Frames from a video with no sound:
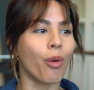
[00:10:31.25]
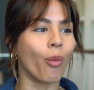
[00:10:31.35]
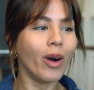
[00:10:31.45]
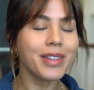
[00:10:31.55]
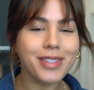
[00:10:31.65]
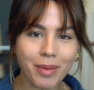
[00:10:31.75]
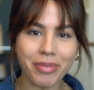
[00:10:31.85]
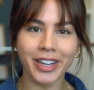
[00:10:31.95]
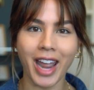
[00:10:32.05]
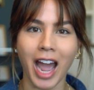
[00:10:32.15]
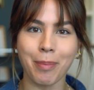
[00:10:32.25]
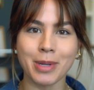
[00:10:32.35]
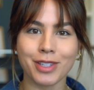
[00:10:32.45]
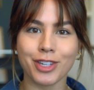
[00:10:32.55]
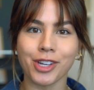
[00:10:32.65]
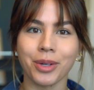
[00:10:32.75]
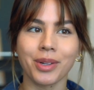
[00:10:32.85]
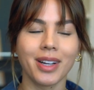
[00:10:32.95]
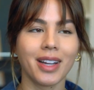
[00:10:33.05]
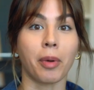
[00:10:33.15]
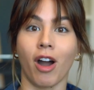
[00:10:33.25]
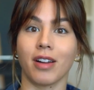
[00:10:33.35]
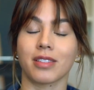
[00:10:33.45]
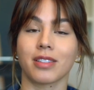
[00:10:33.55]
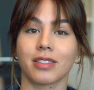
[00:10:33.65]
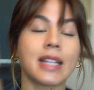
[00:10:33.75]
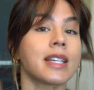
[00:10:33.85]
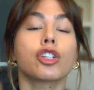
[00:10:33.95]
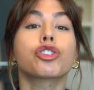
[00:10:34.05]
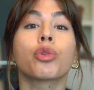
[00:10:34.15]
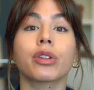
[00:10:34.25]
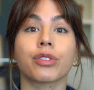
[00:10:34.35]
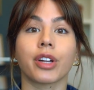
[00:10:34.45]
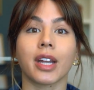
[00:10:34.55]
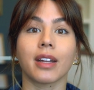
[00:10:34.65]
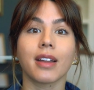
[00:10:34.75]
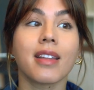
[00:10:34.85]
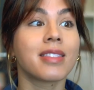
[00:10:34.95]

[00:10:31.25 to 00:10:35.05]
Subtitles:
Once something happens to you, pause. It's like a short circuit.